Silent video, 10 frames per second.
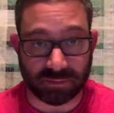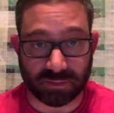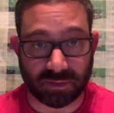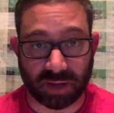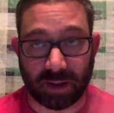
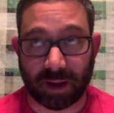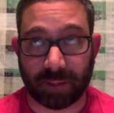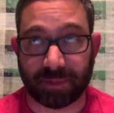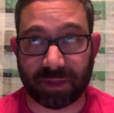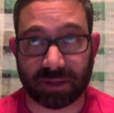
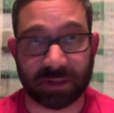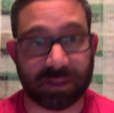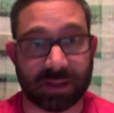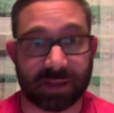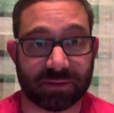Hypothetically,
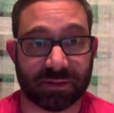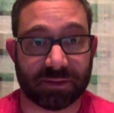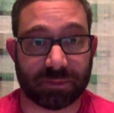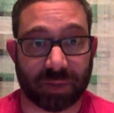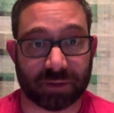yes, it's
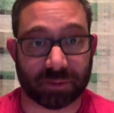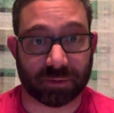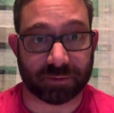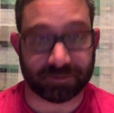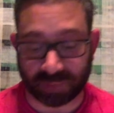
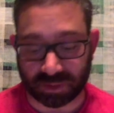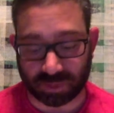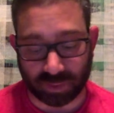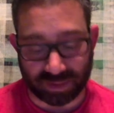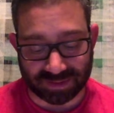possible.
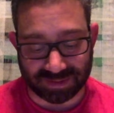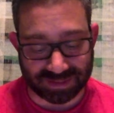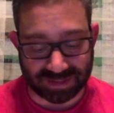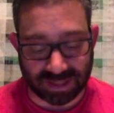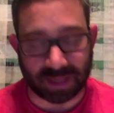So he doesn't
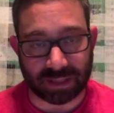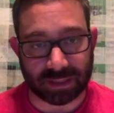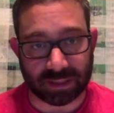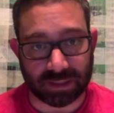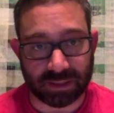
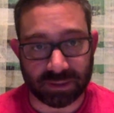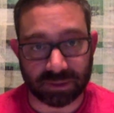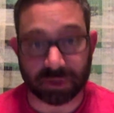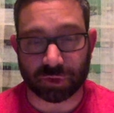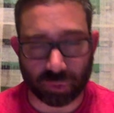deny
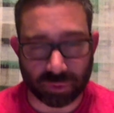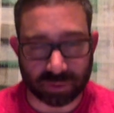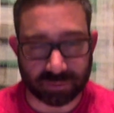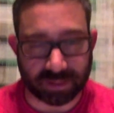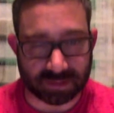the truth
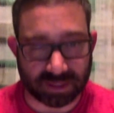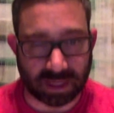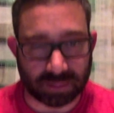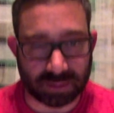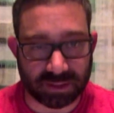of that
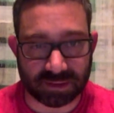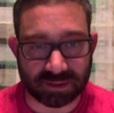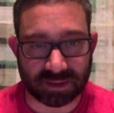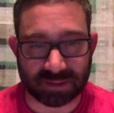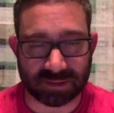statement. He just
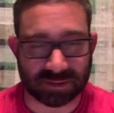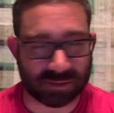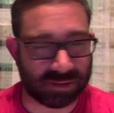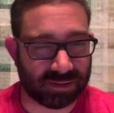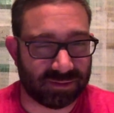thinks
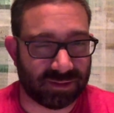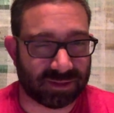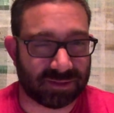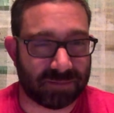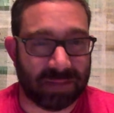it
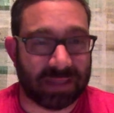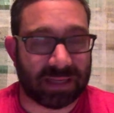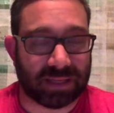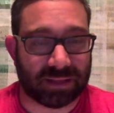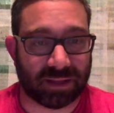doesn't mean
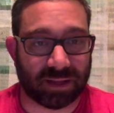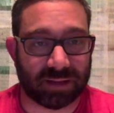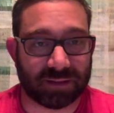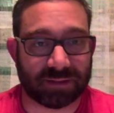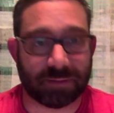anything. It
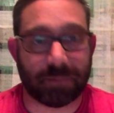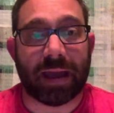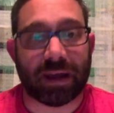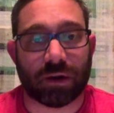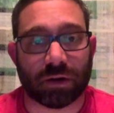doesn't
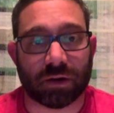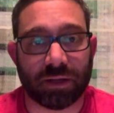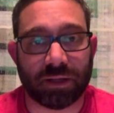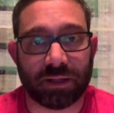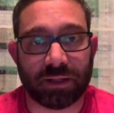matter.
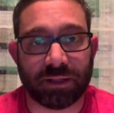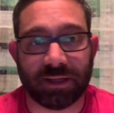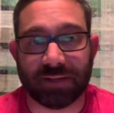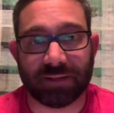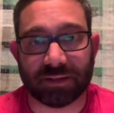And
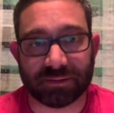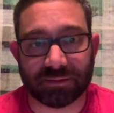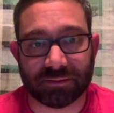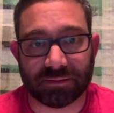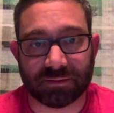it
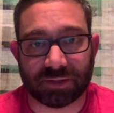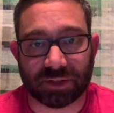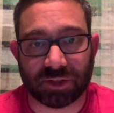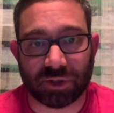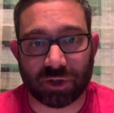doesn't
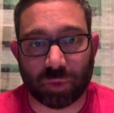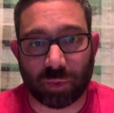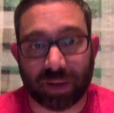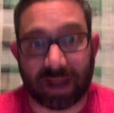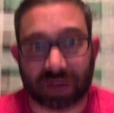secure what
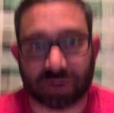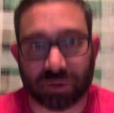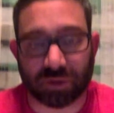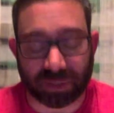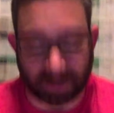we actually are
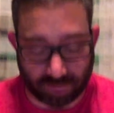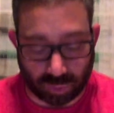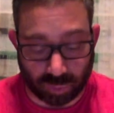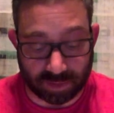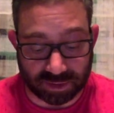looking for,
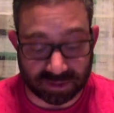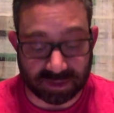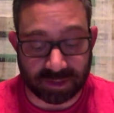which is